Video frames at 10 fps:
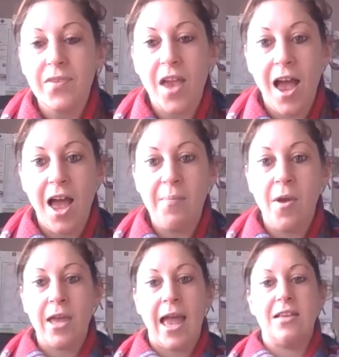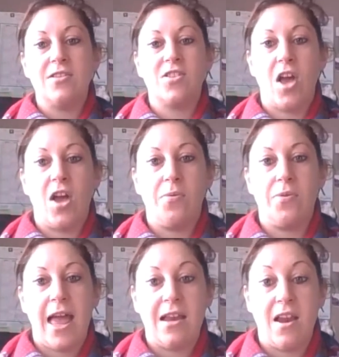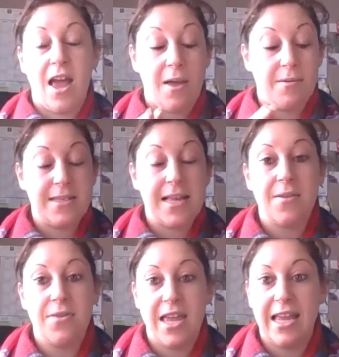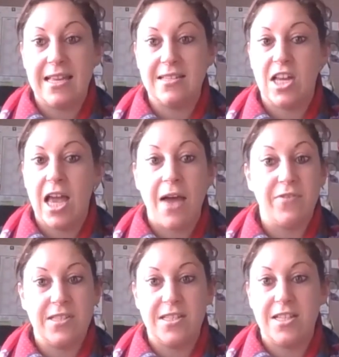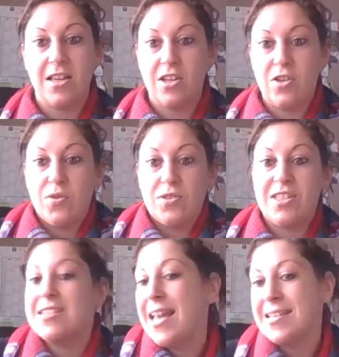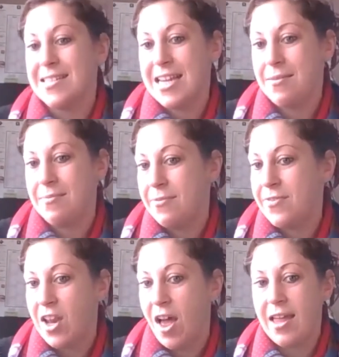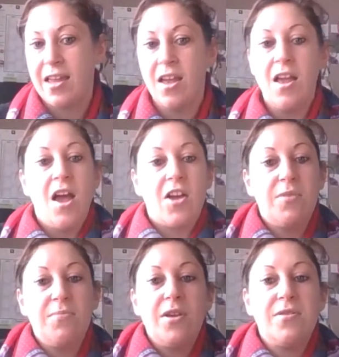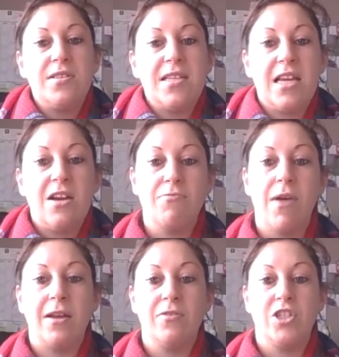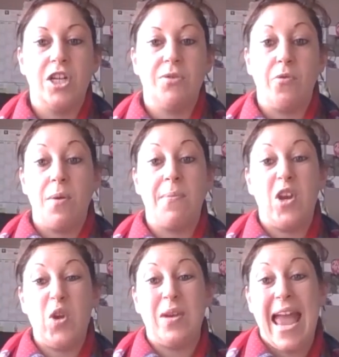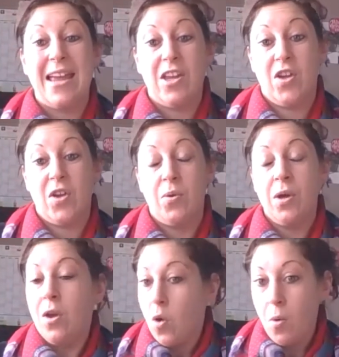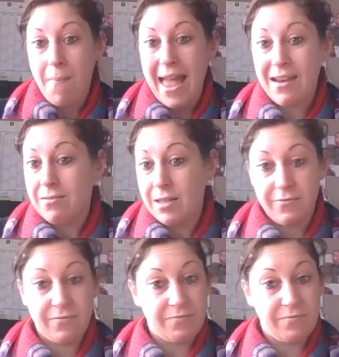Okay, so then the second thing is to have your success team, if you like, a community around you of women who get you, or men, if